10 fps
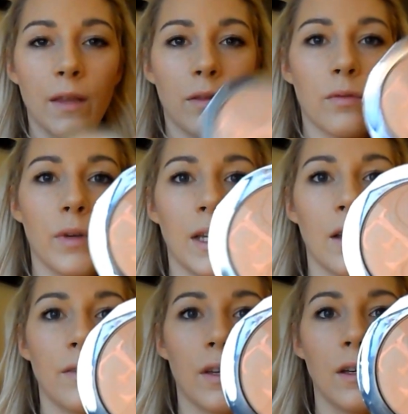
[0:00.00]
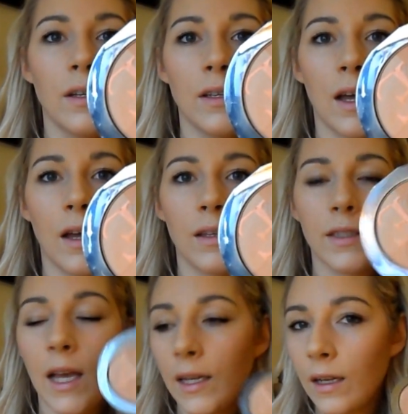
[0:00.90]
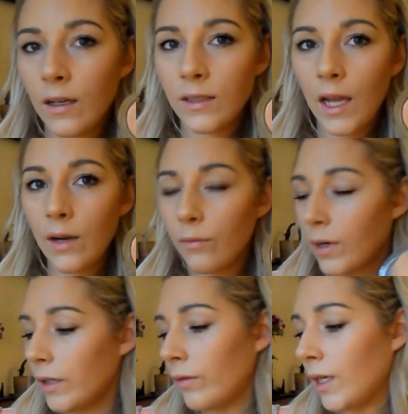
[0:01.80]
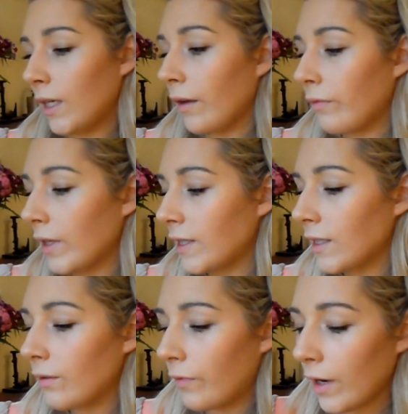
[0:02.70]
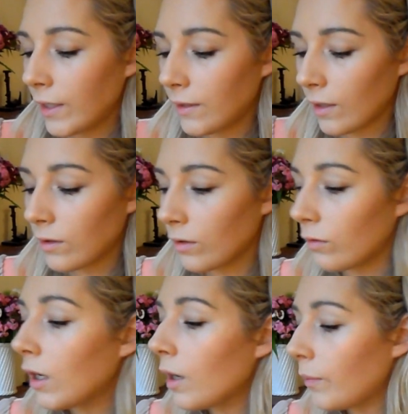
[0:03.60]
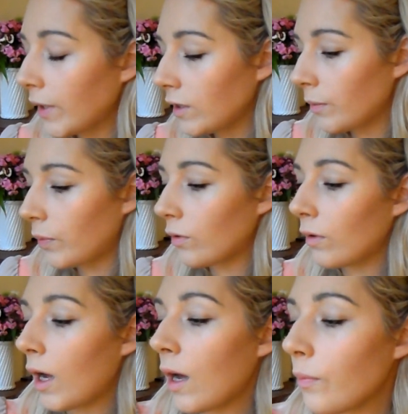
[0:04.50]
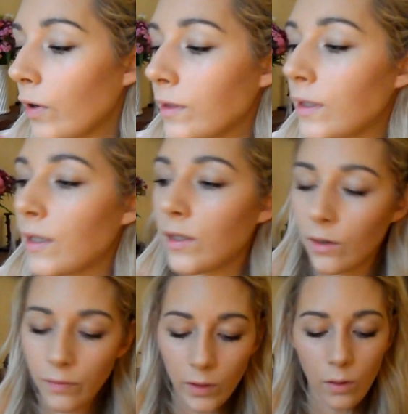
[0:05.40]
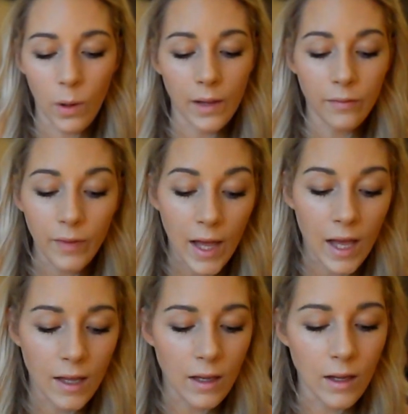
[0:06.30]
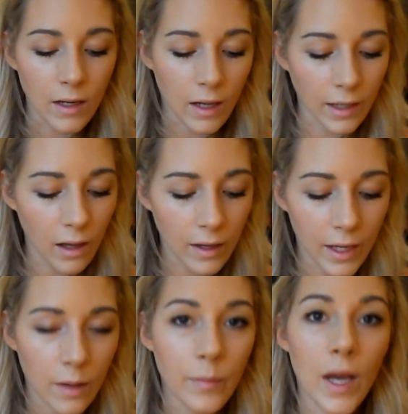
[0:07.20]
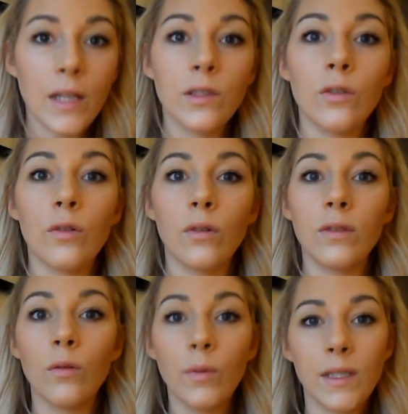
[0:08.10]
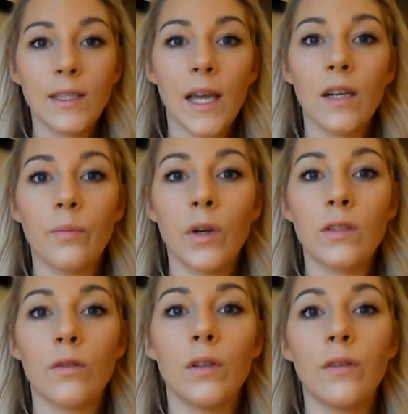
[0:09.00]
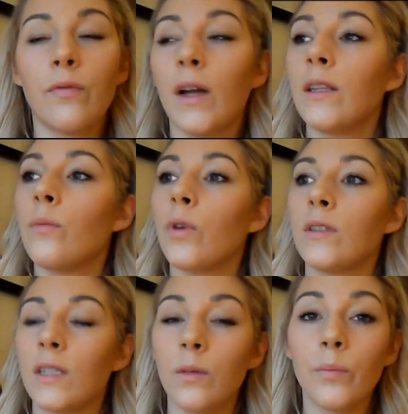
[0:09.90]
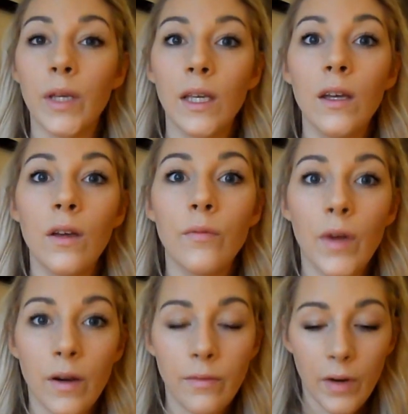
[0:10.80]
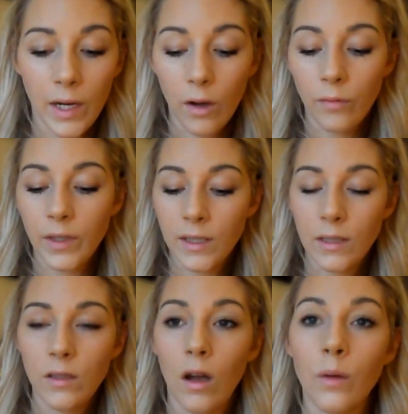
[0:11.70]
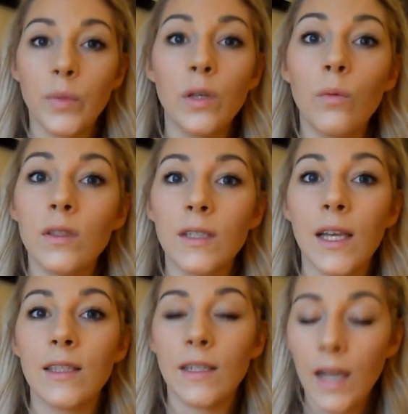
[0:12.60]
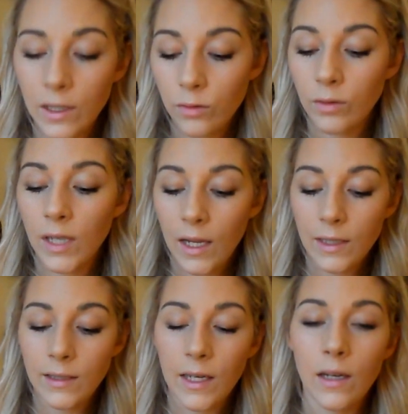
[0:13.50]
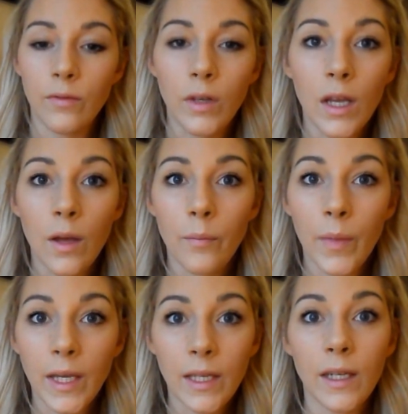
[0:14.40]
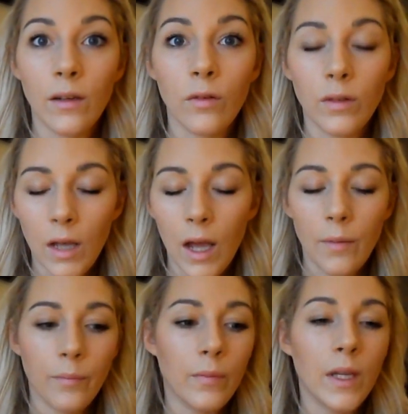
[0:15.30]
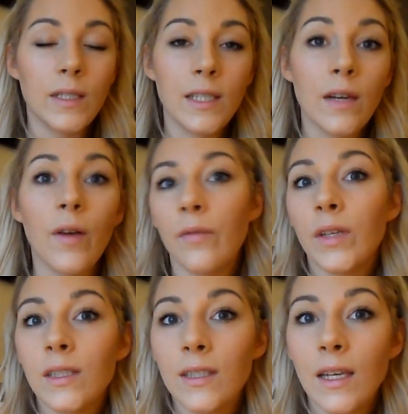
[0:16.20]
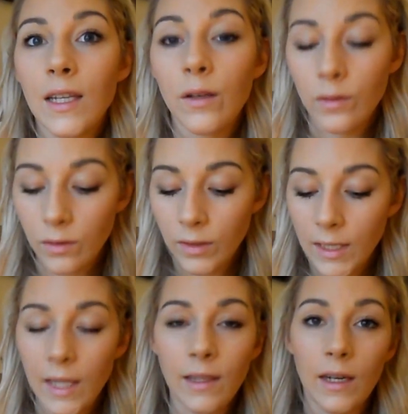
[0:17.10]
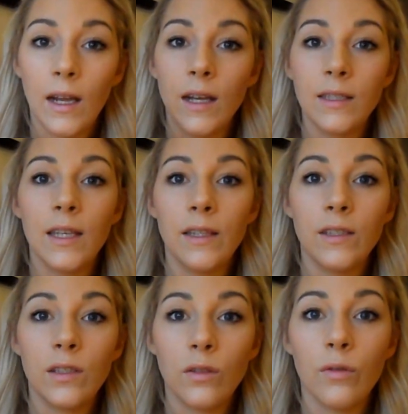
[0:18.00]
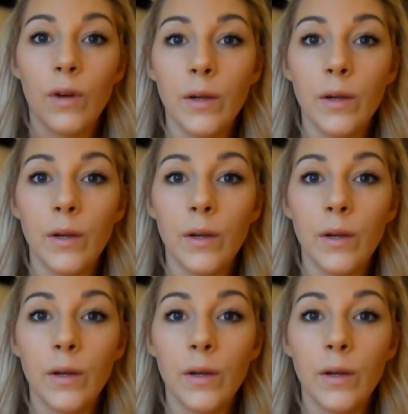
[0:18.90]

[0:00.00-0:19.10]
then 3 other tan colours. I really love this. It's a very subtle, buildable bronzer, so if you're quite fair like I am and you're always scared of bronzer, or you find that bronzer can be very obvious and dark, but you want to get a natural tan instead of making it look, instead of having it stand out on your skin, then I'd say this is a